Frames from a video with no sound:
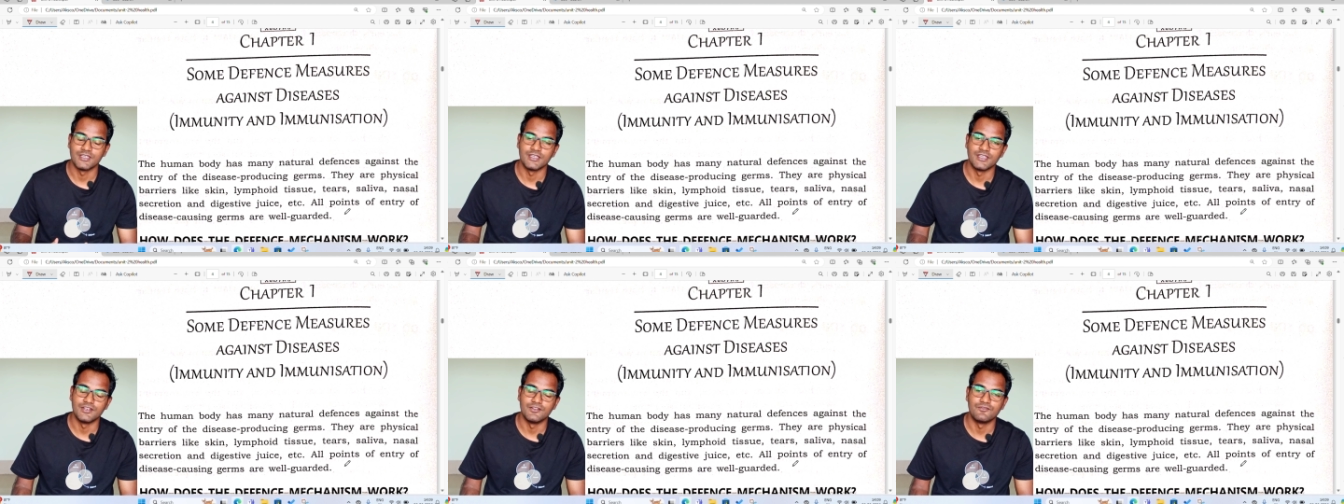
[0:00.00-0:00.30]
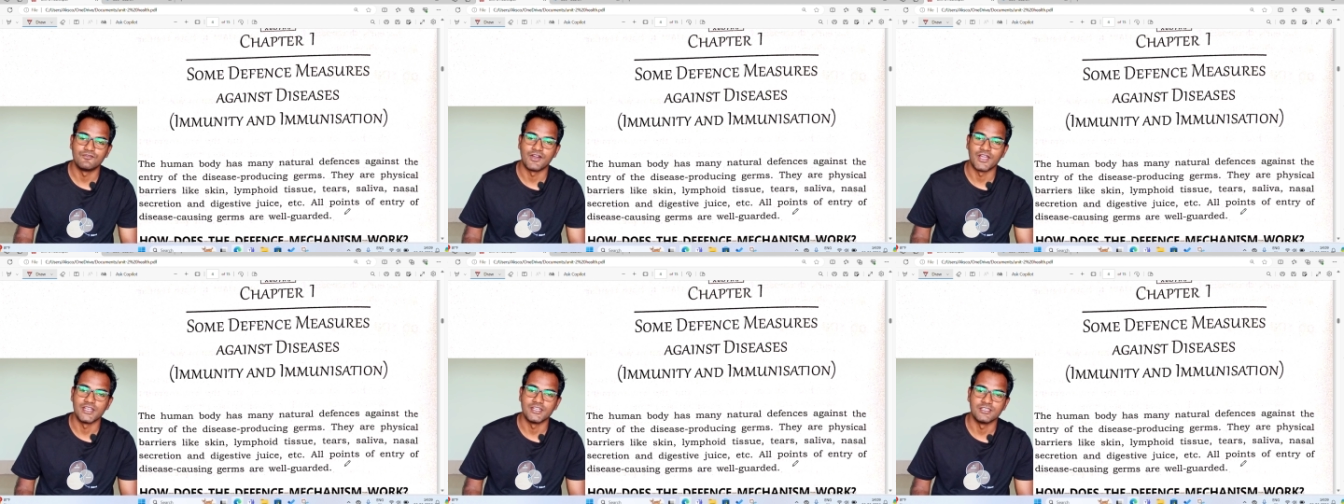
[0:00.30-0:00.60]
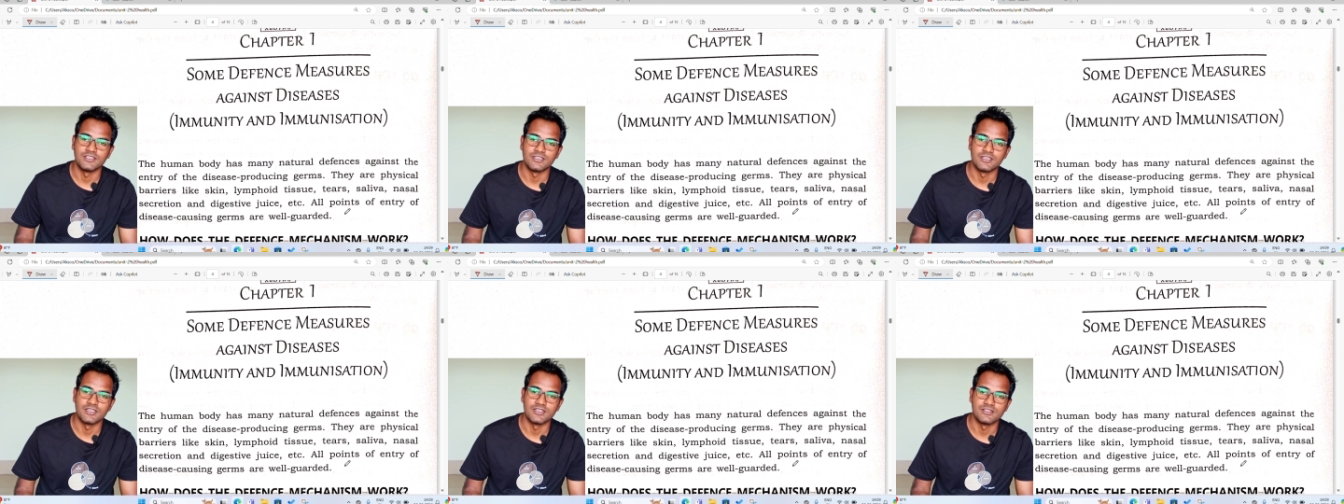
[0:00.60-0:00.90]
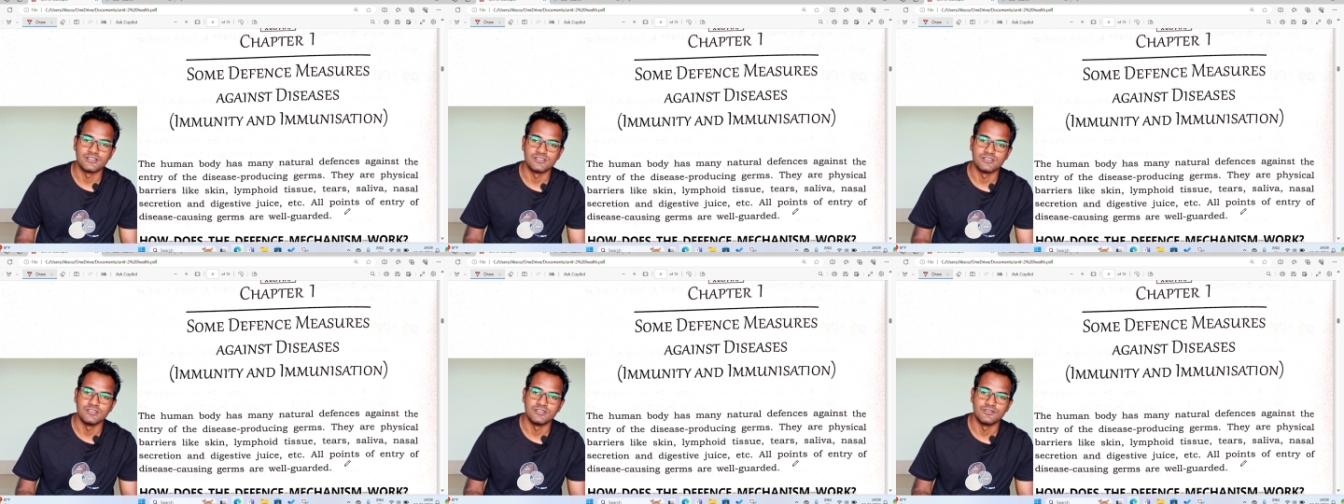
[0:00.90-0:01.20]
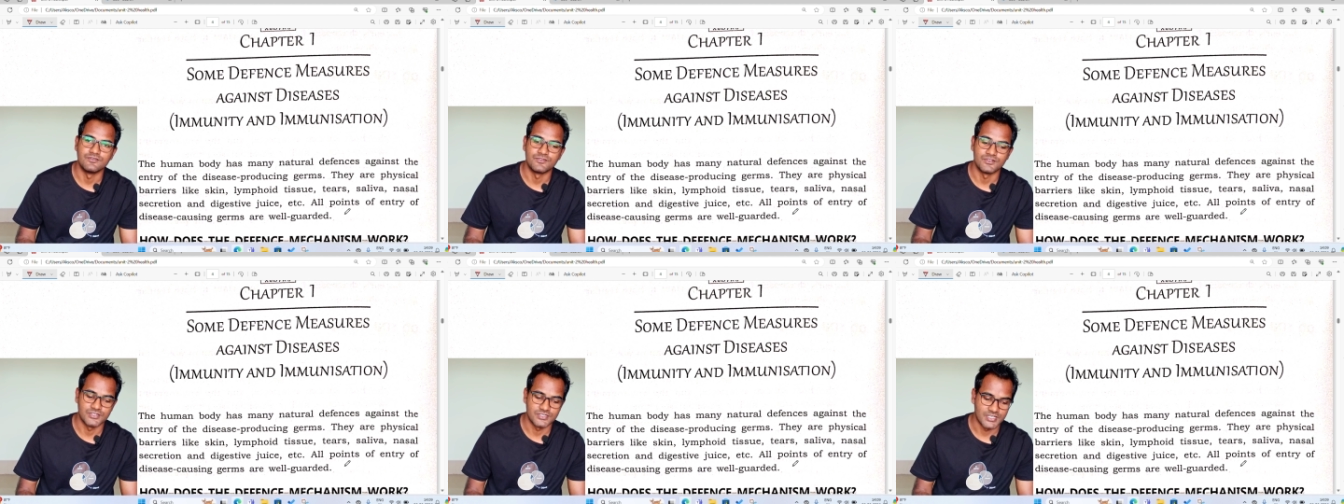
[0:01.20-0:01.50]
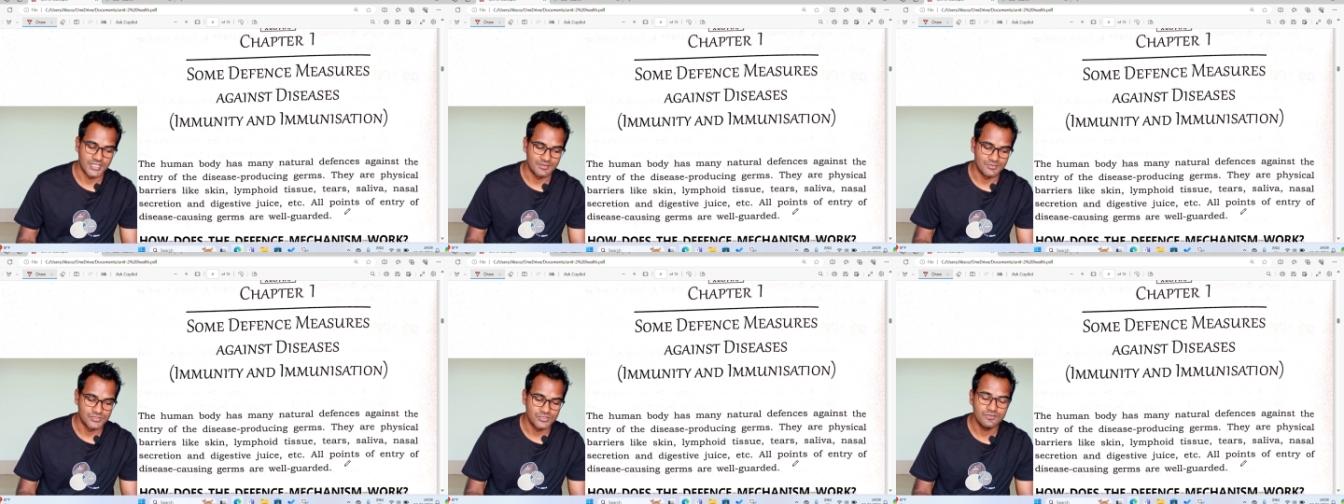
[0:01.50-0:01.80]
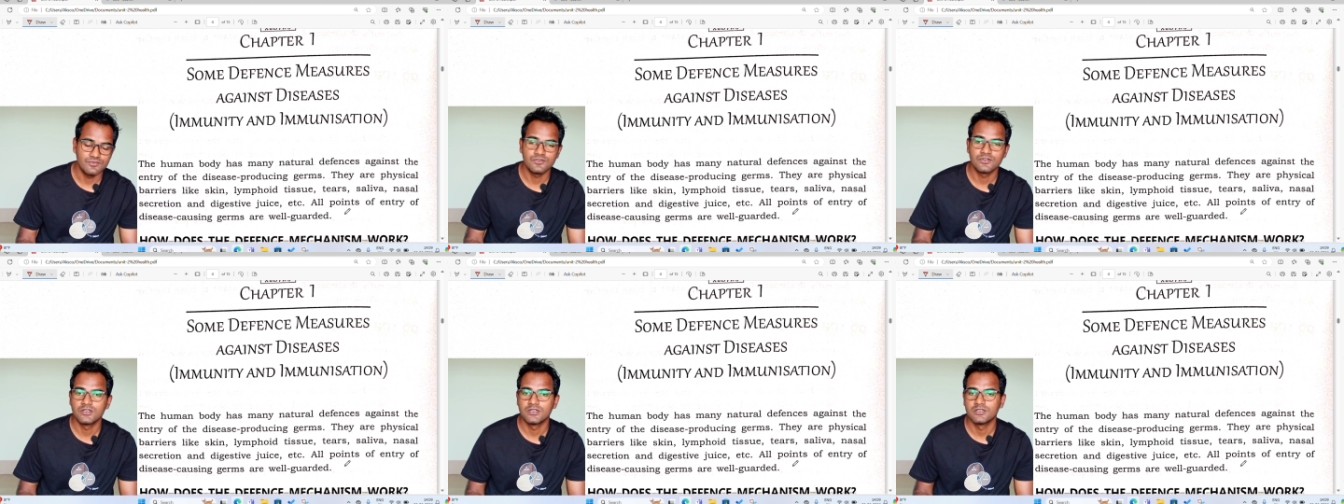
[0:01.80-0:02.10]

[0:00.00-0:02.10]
in fighting against the different types of